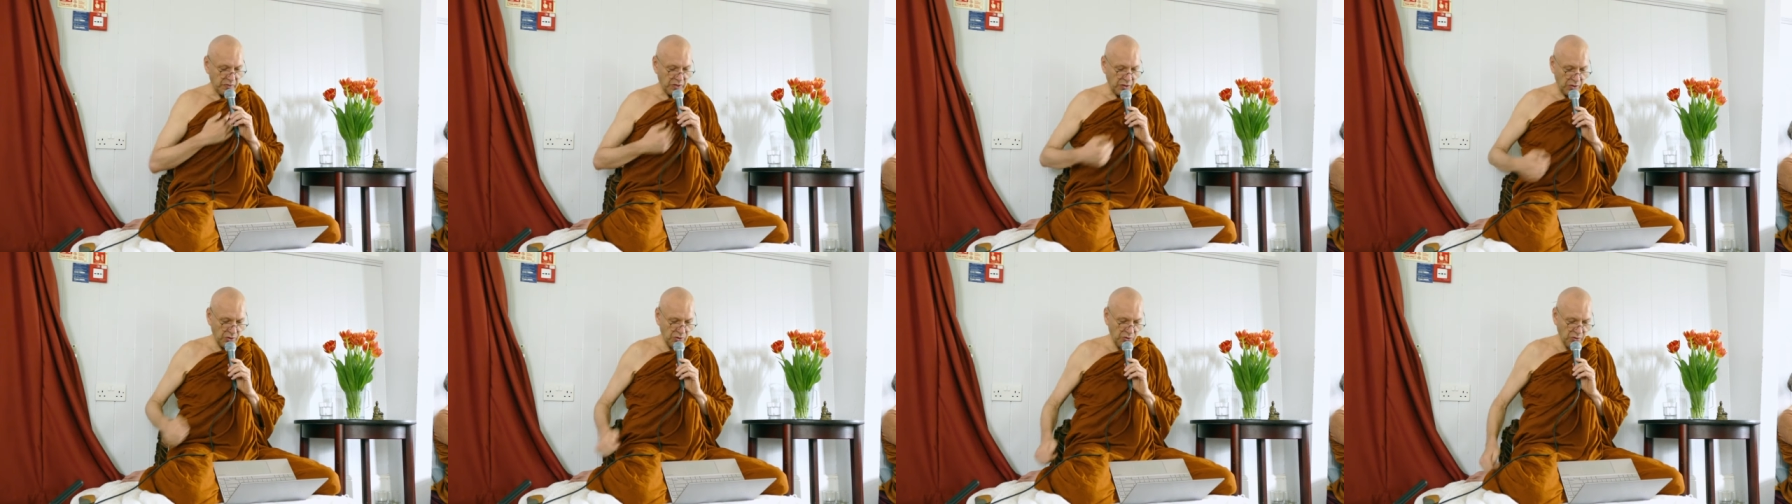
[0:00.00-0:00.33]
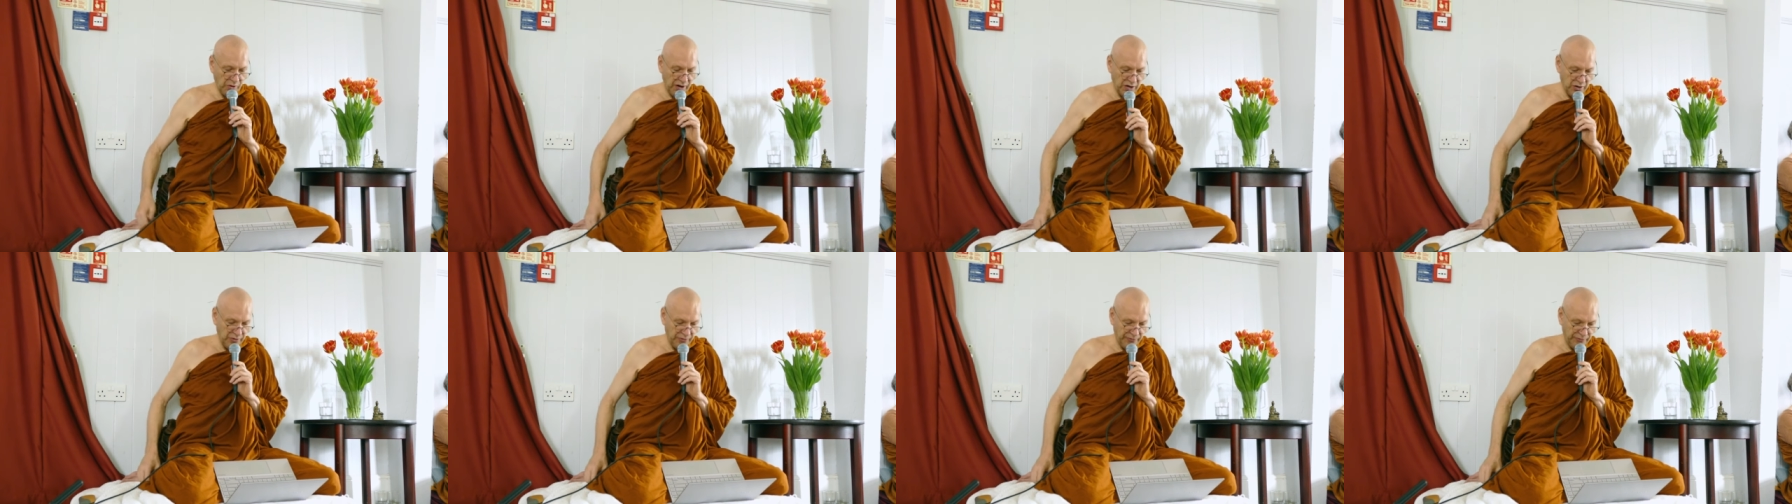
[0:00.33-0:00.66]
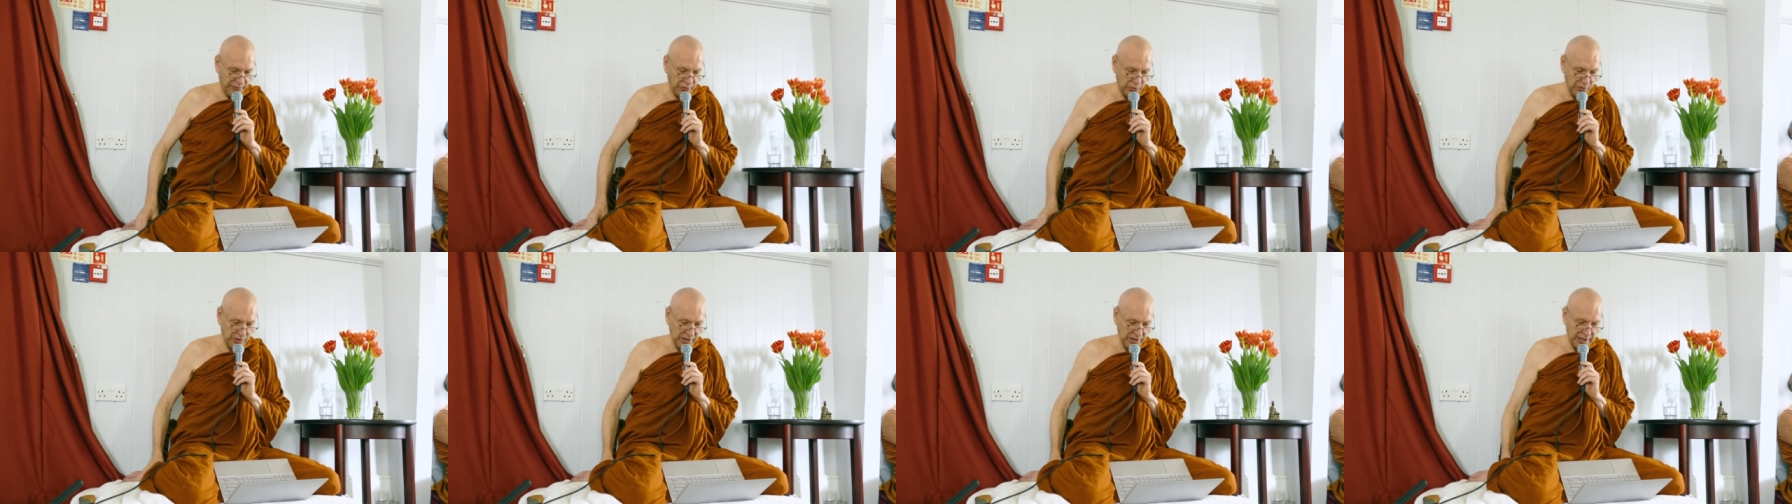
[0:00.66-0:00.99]
You are a
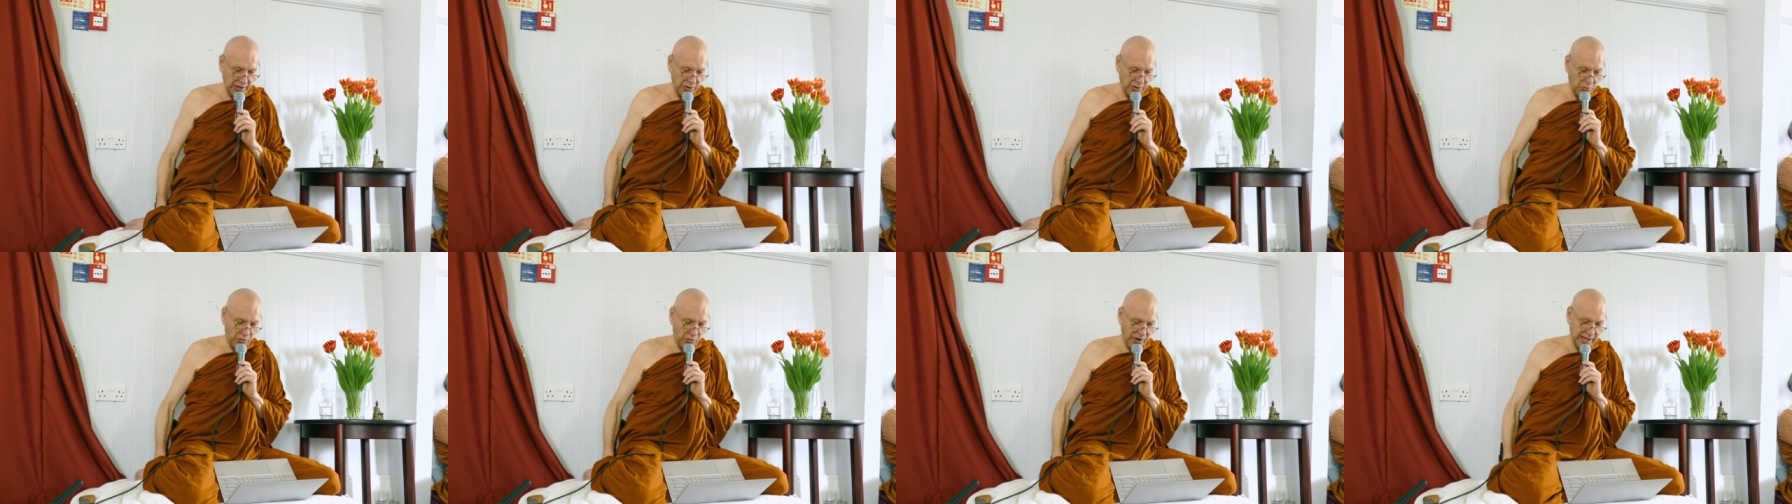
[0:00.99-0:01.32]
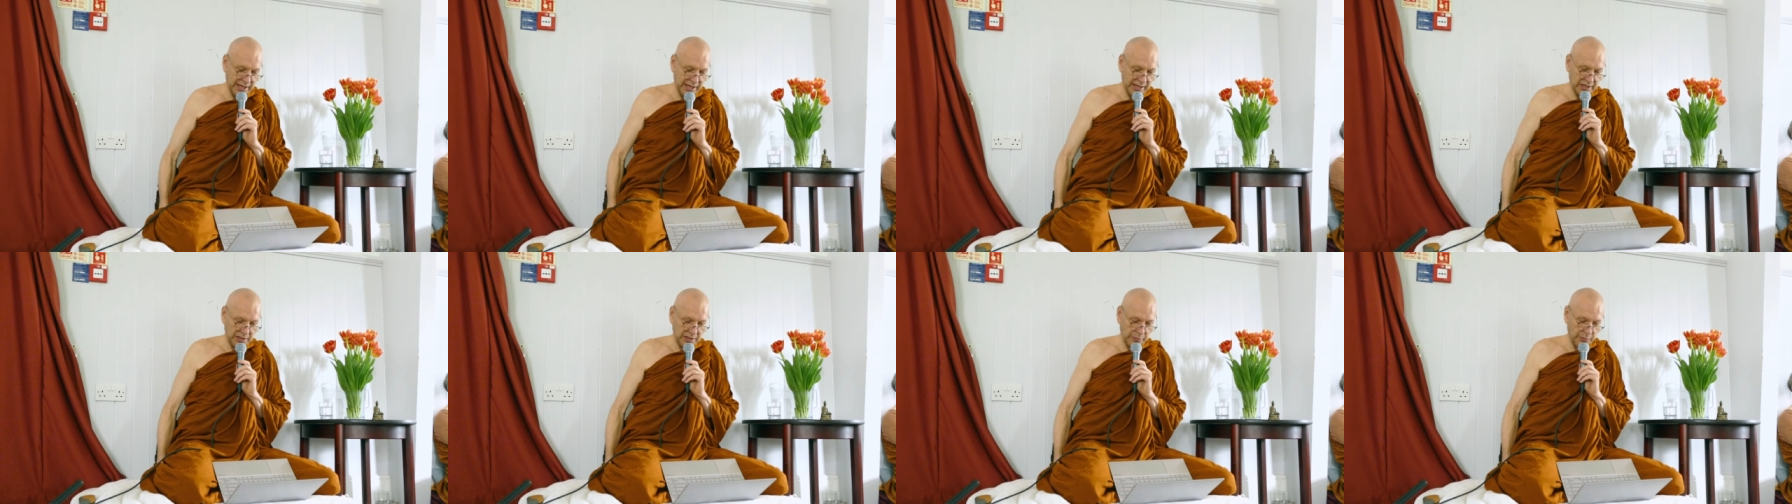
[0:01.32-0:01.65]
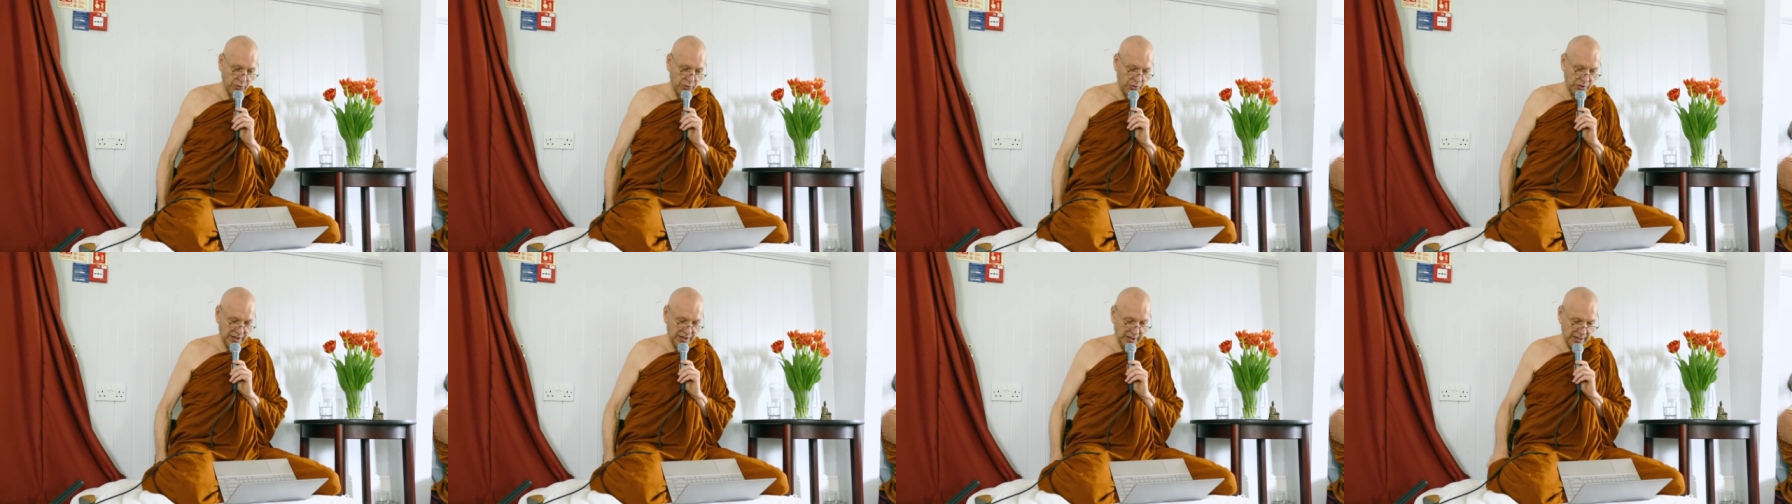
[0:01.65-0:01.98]
fully awakened
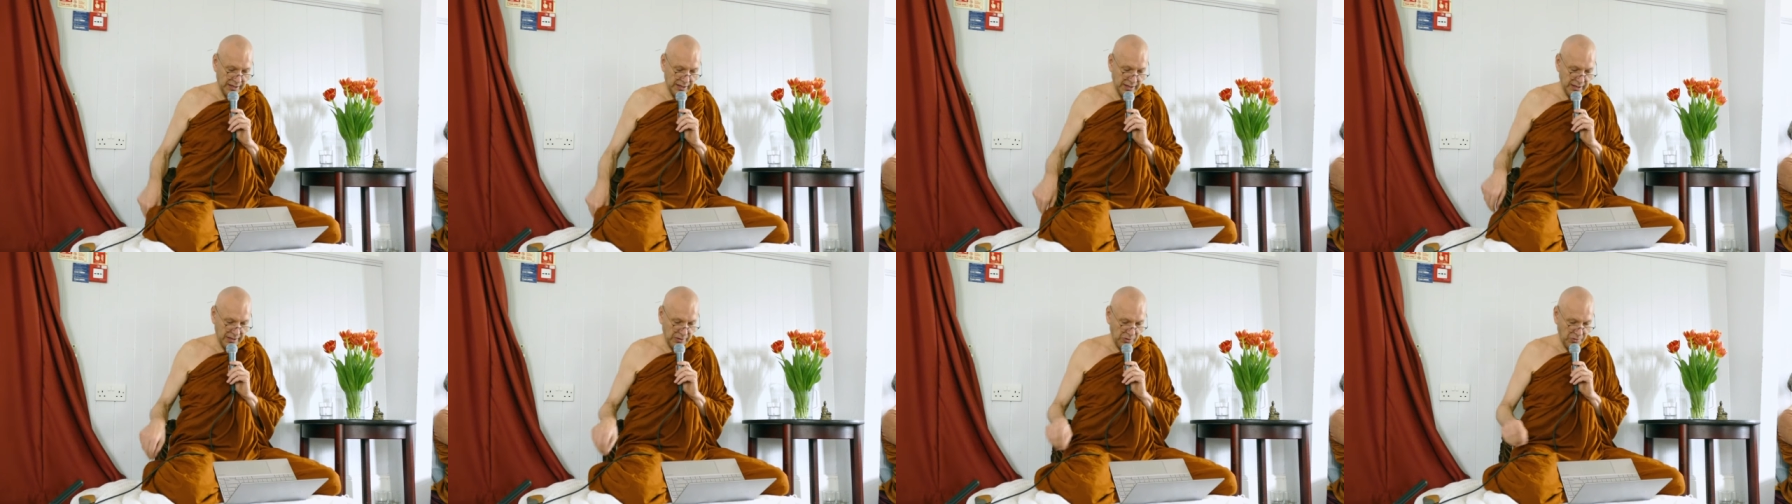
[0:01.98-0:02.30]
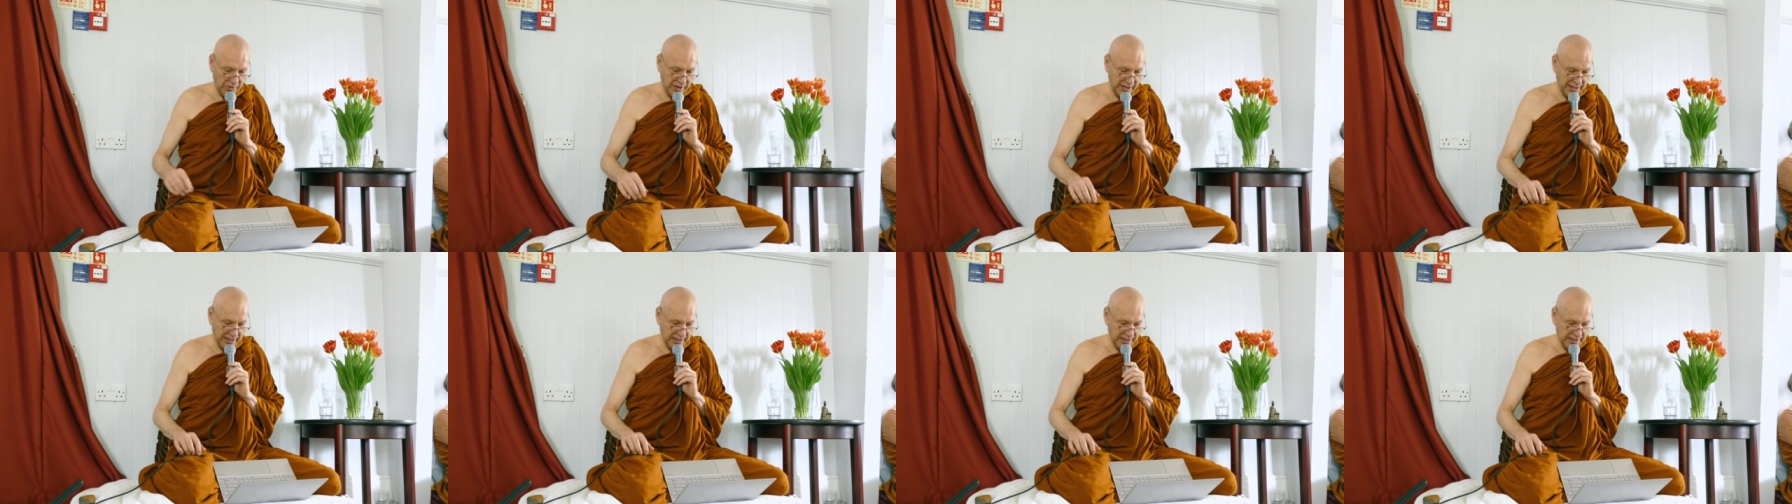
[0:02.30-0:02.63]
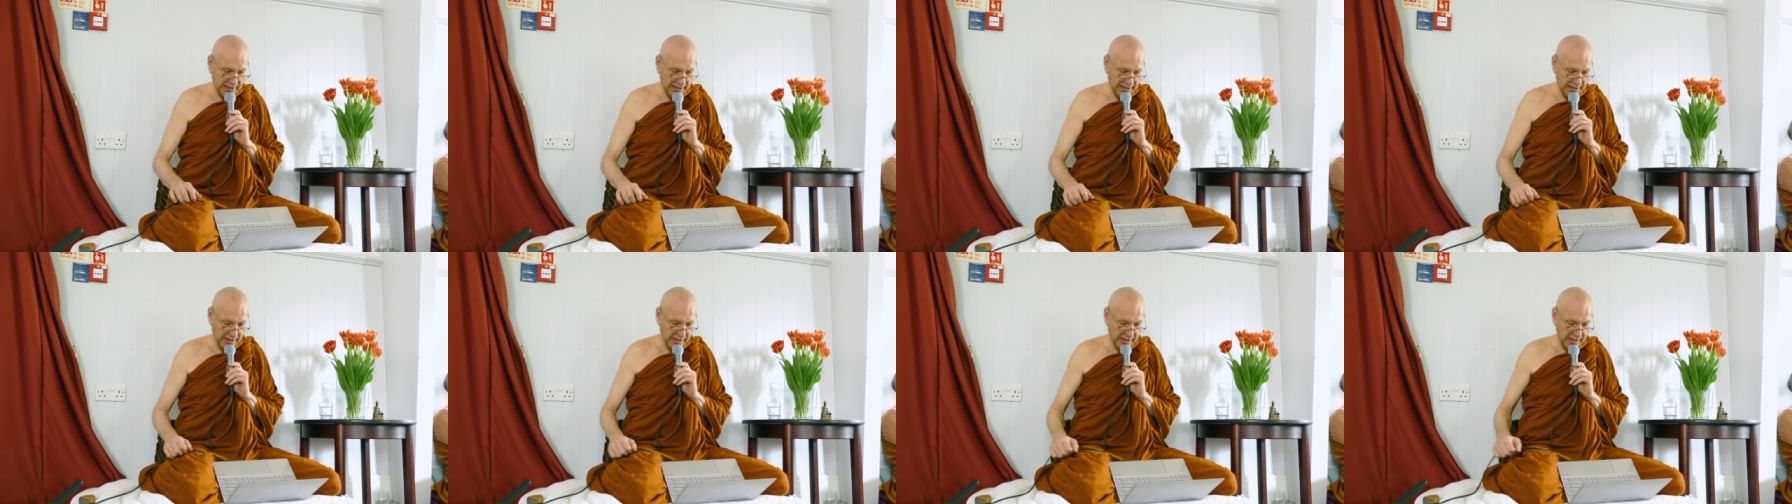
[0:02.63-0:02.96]
Buddha,
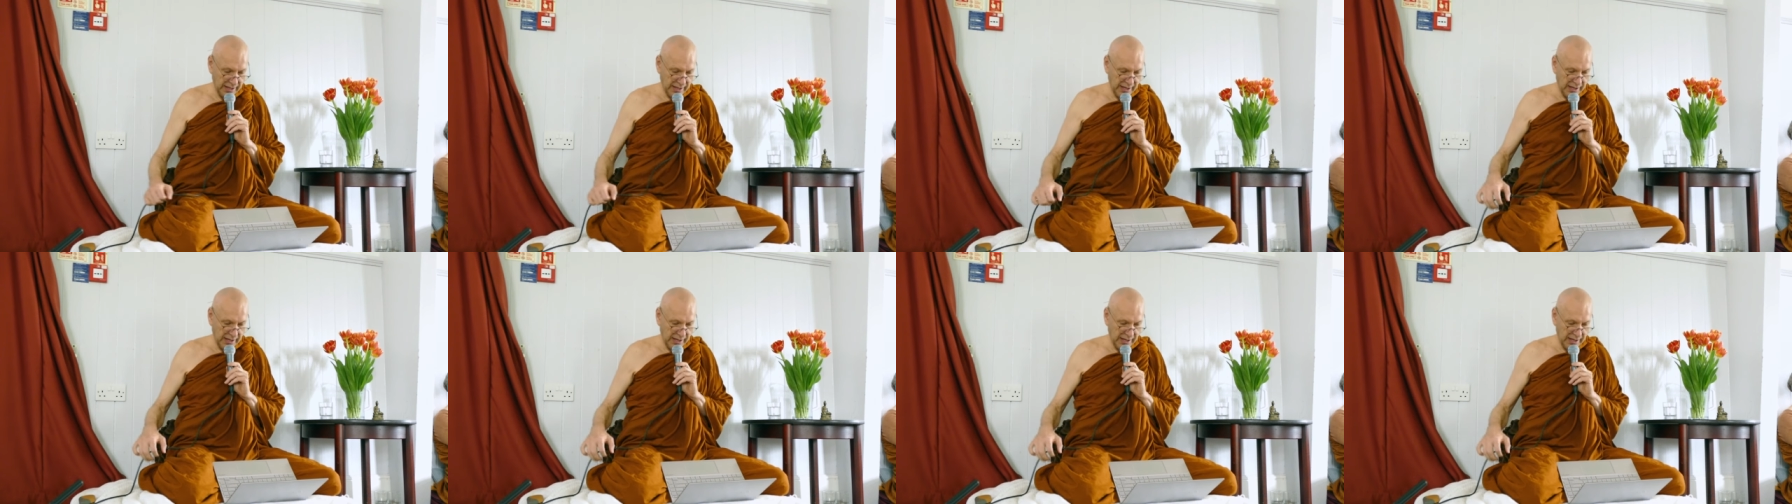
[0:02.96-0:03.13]
right?